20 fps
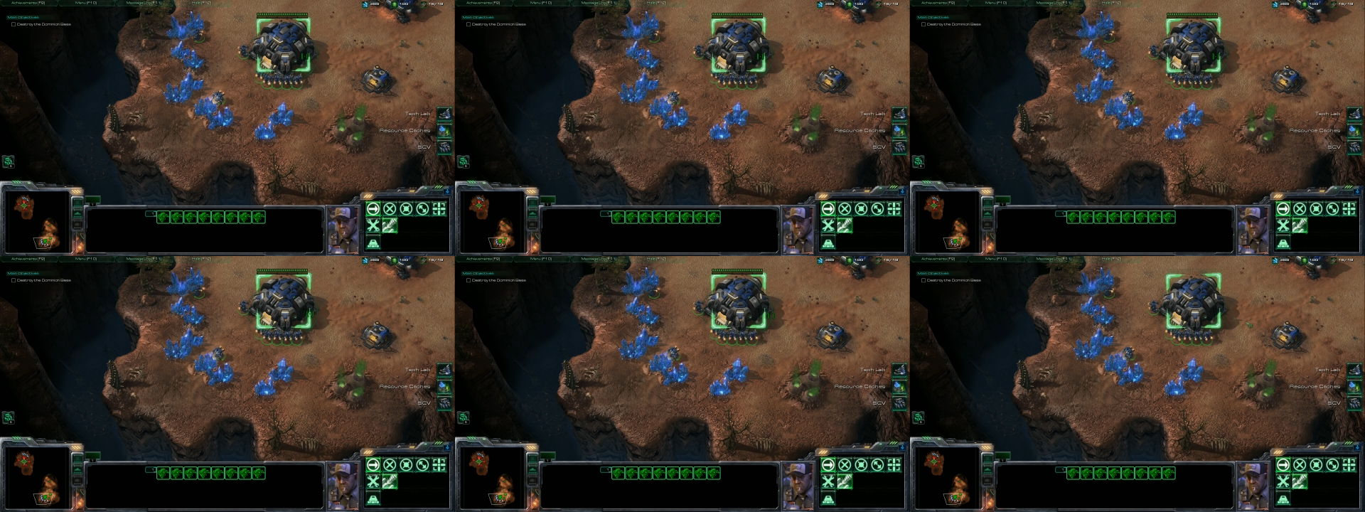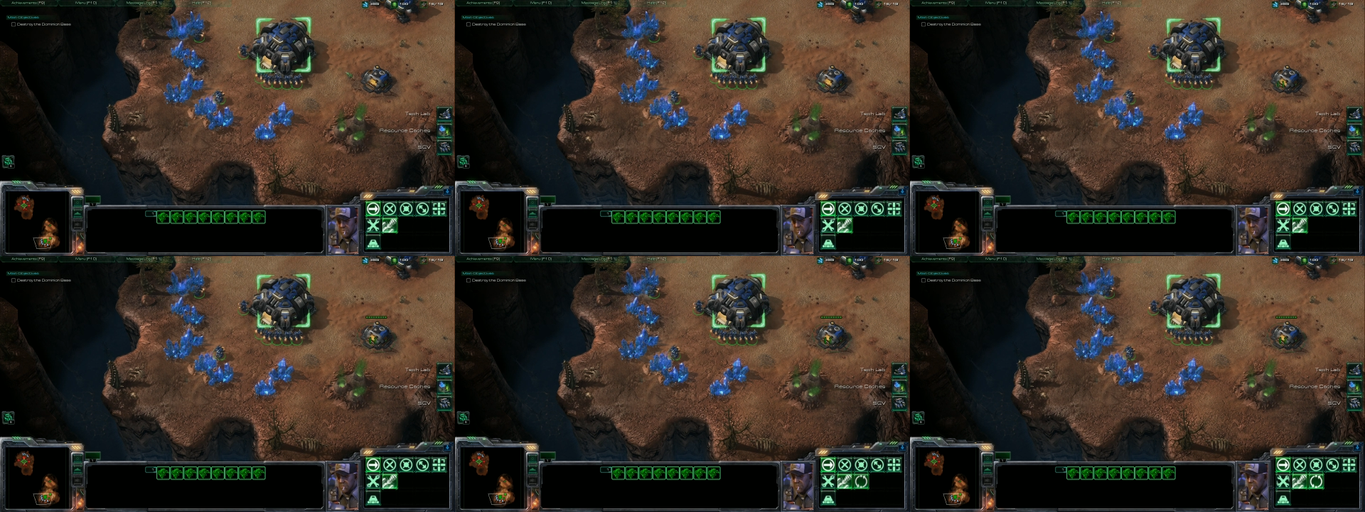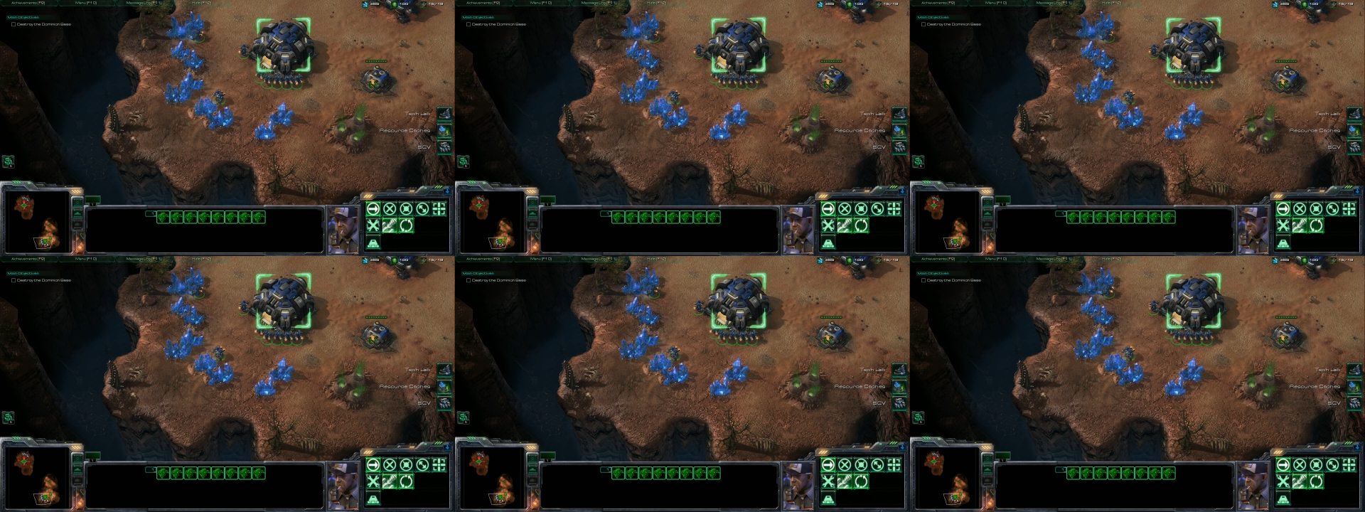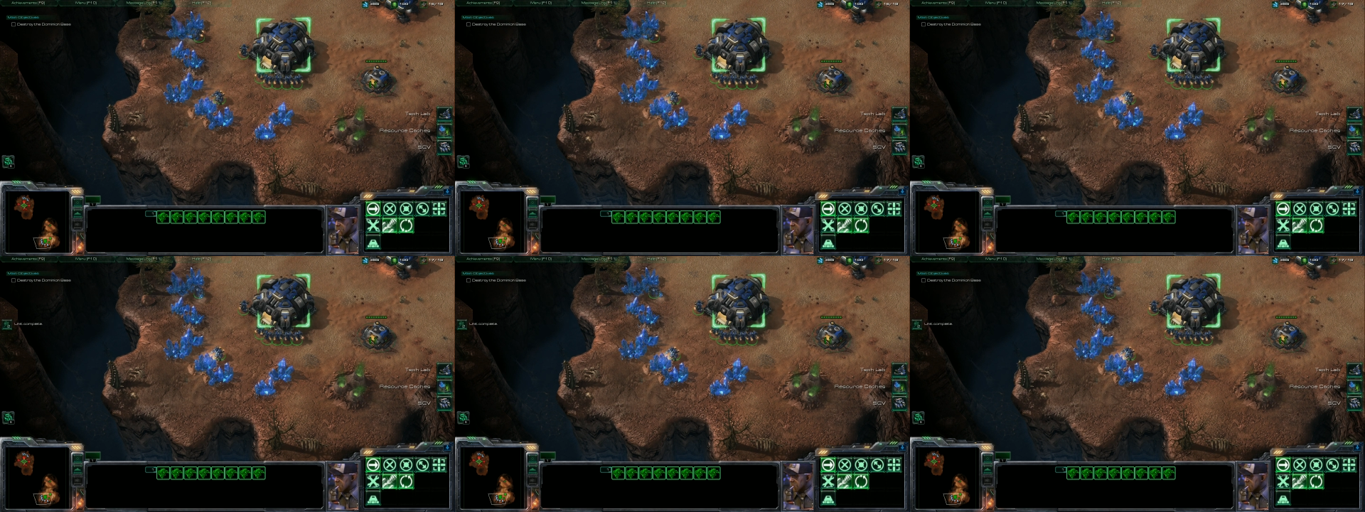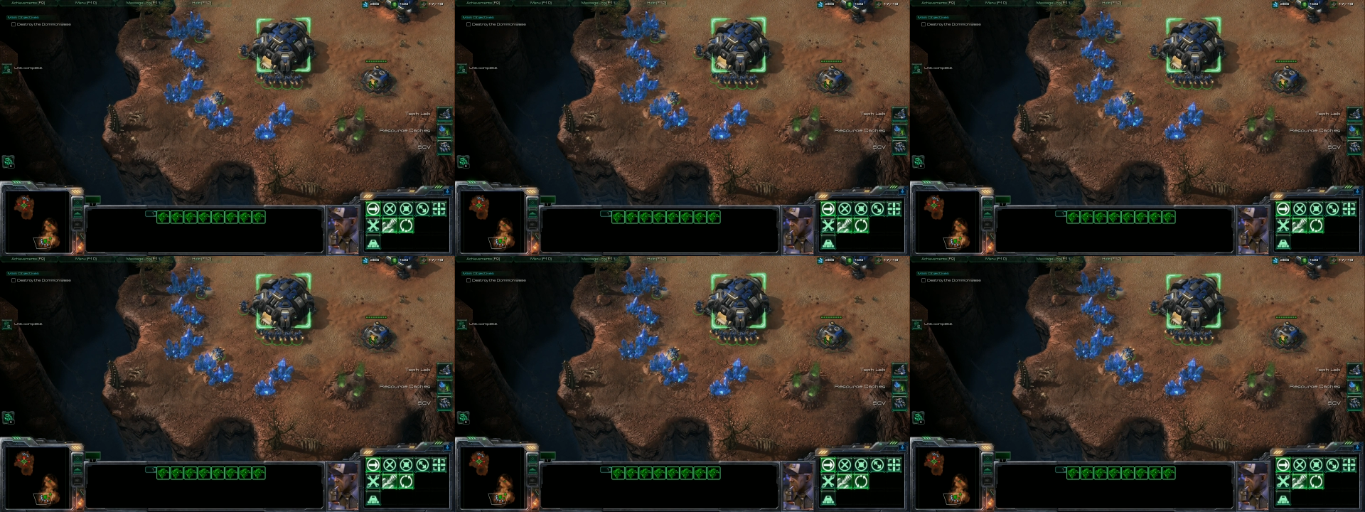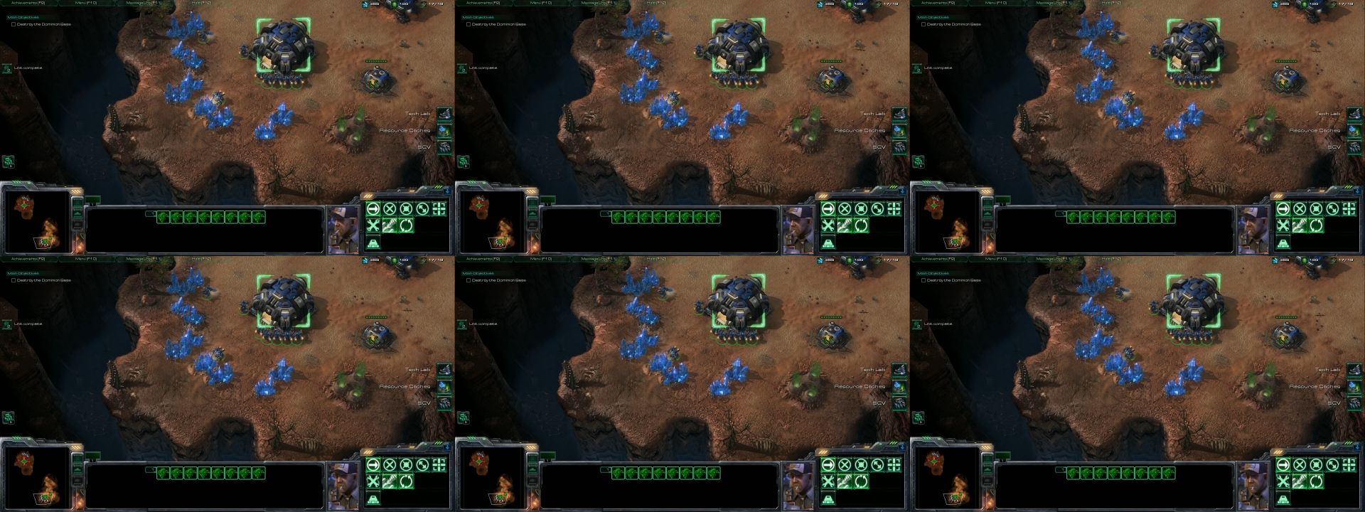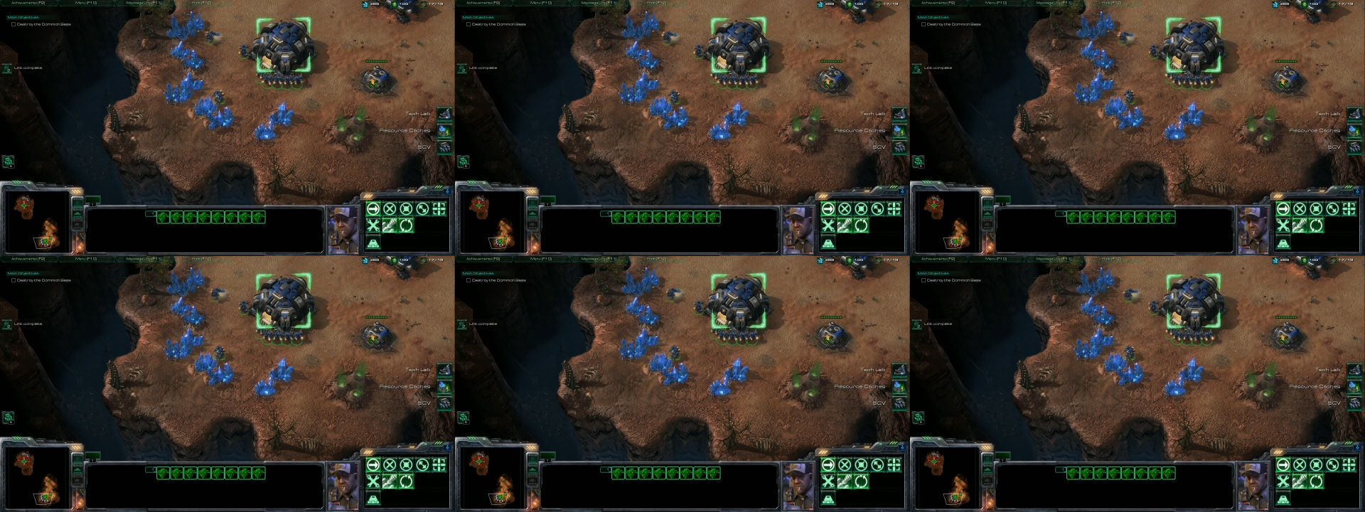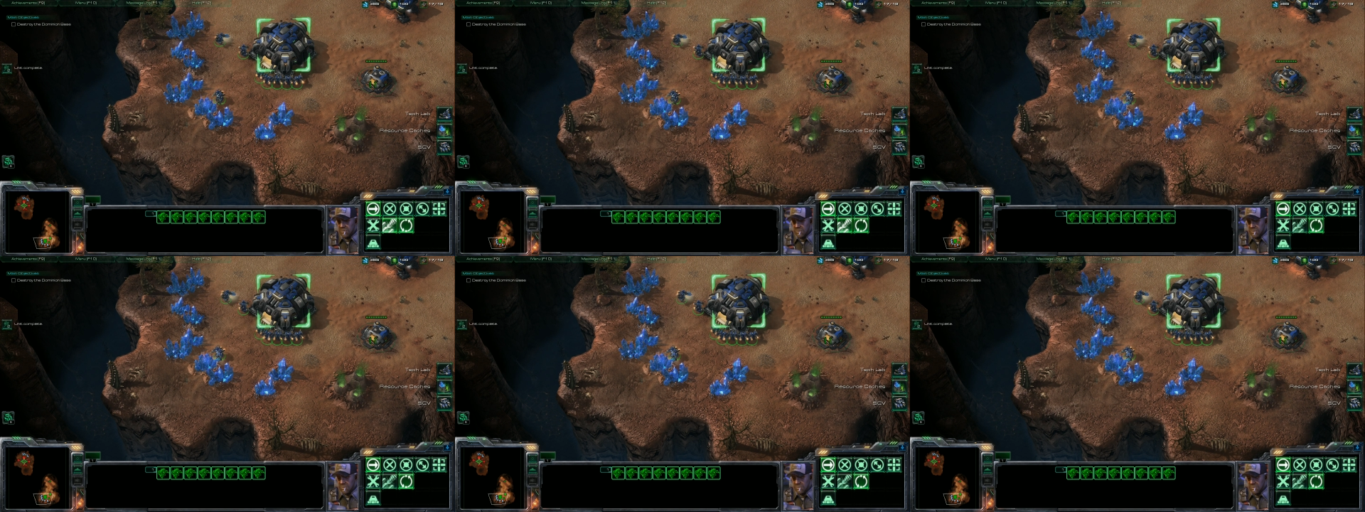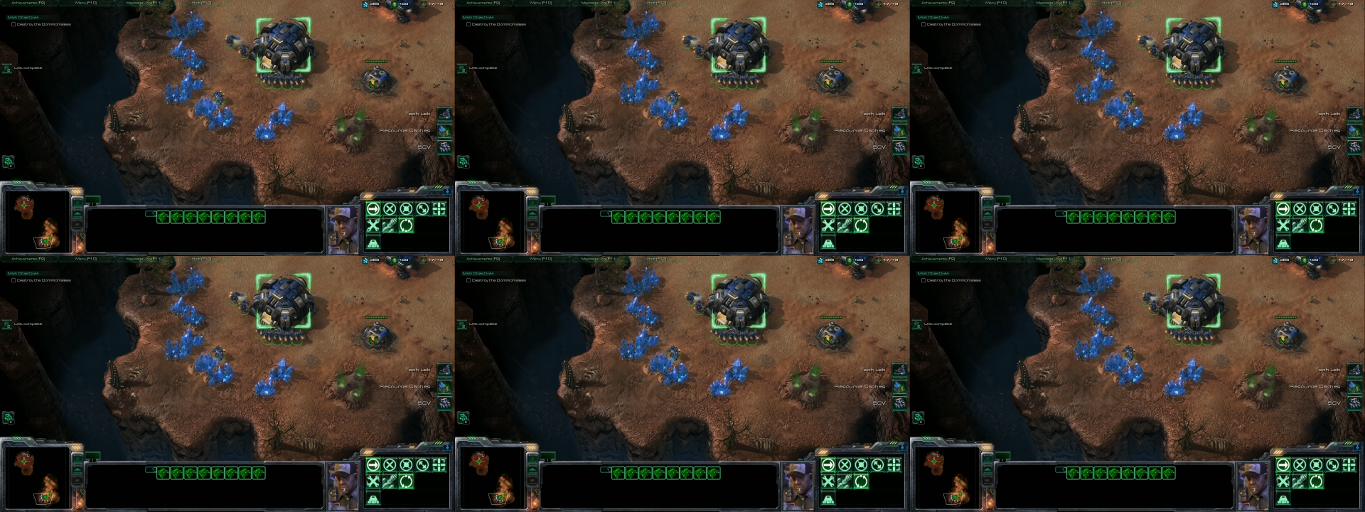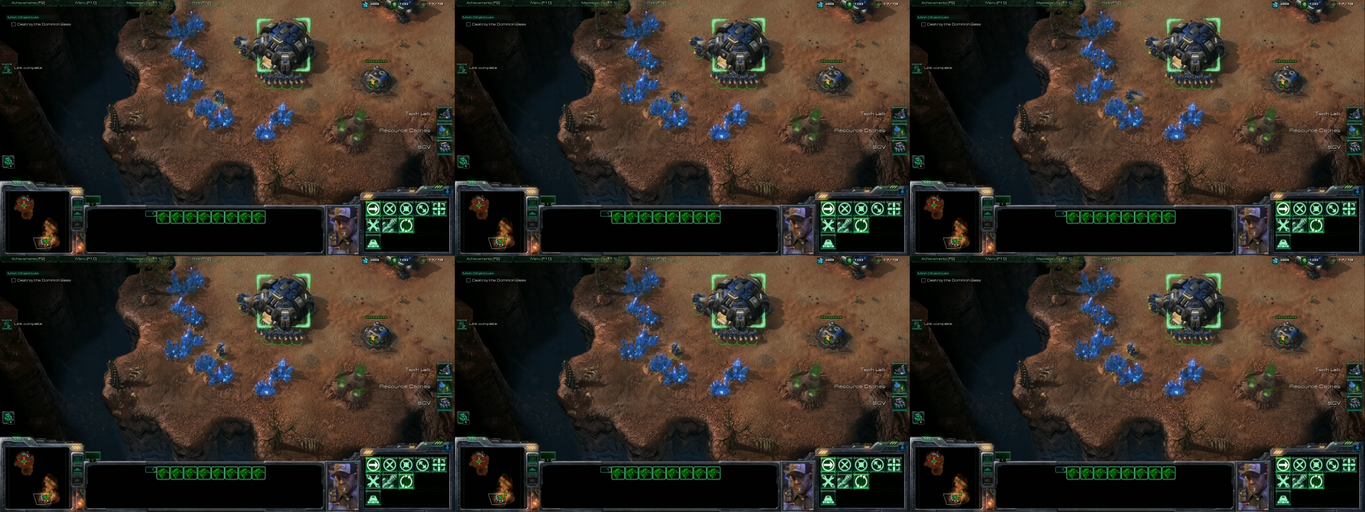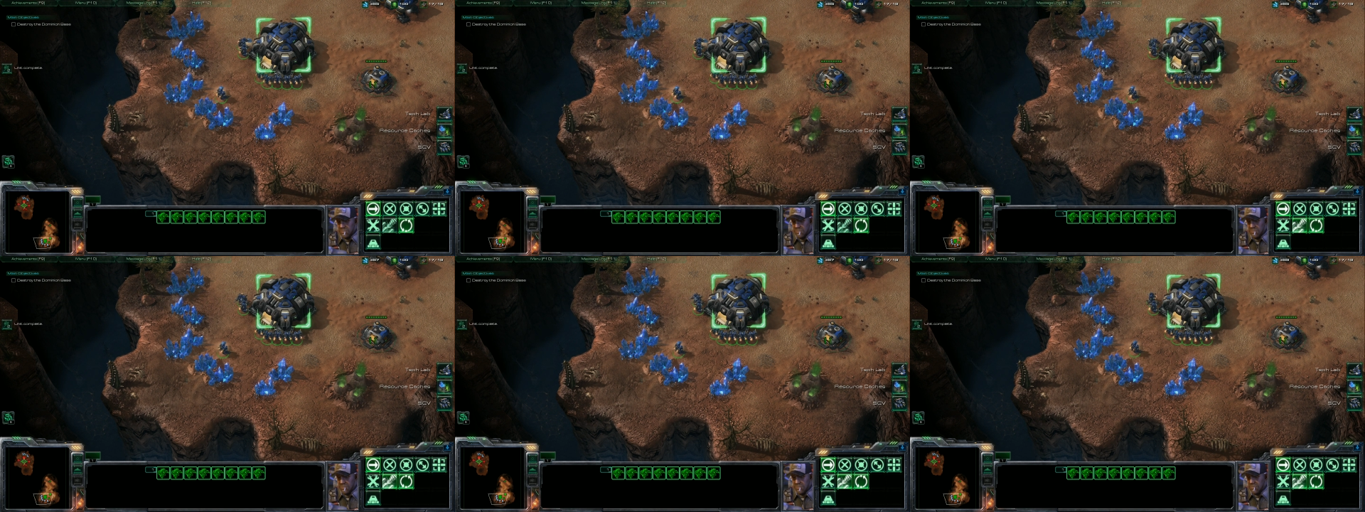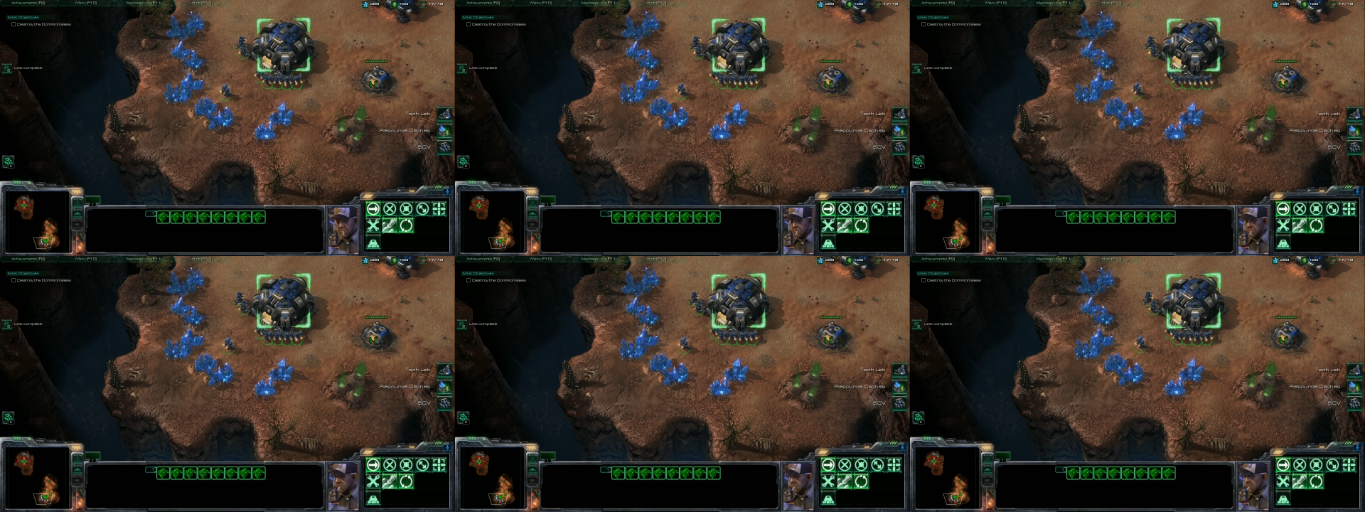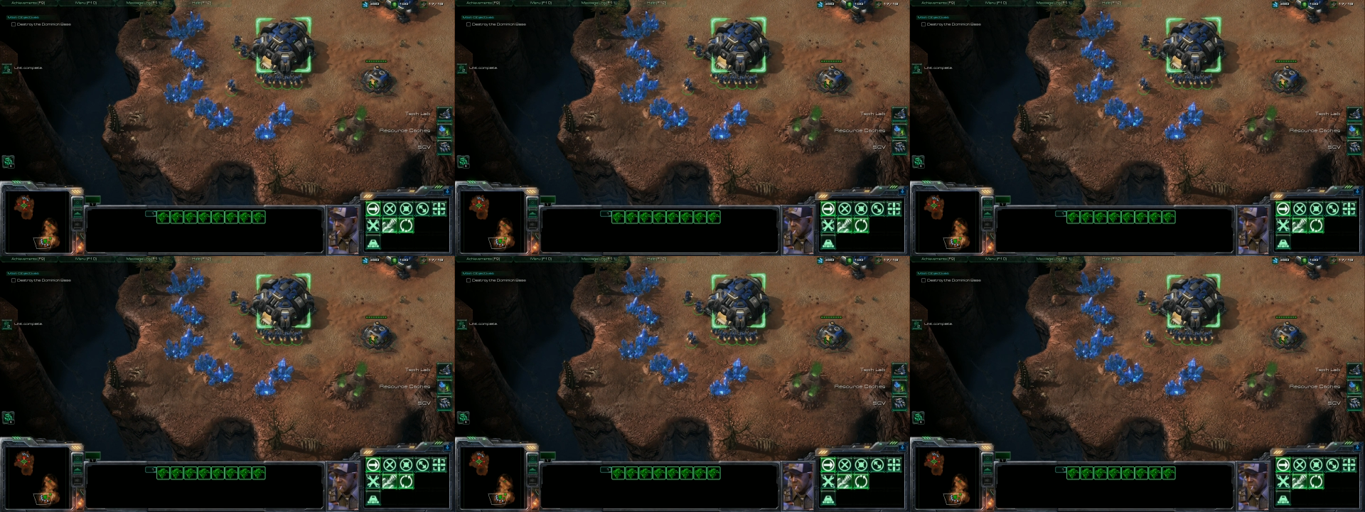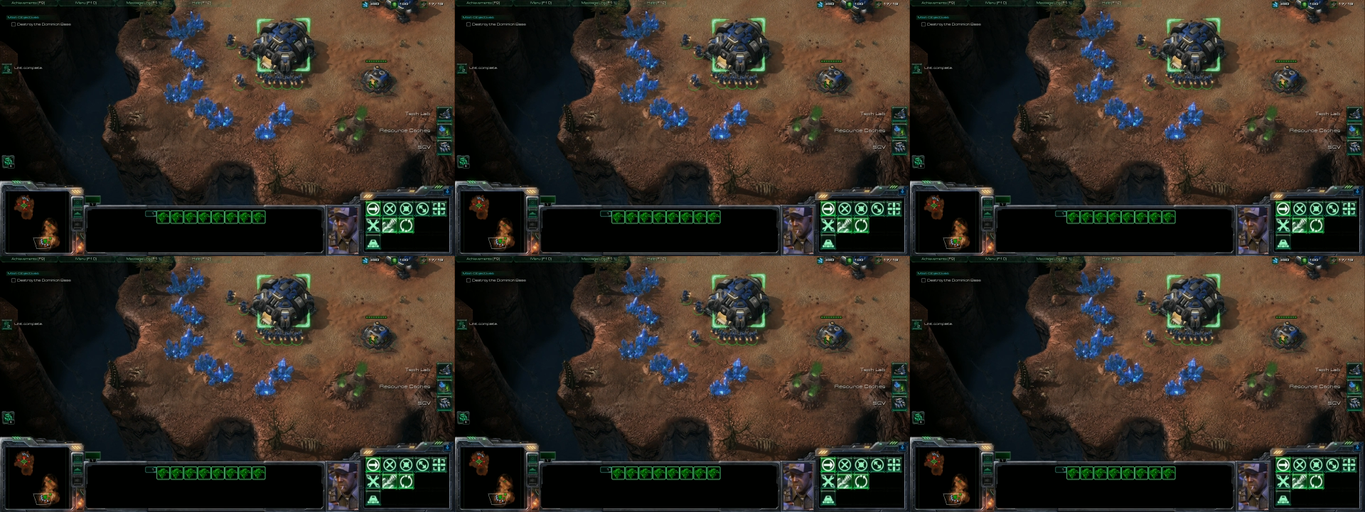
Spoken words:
(no speaker visible)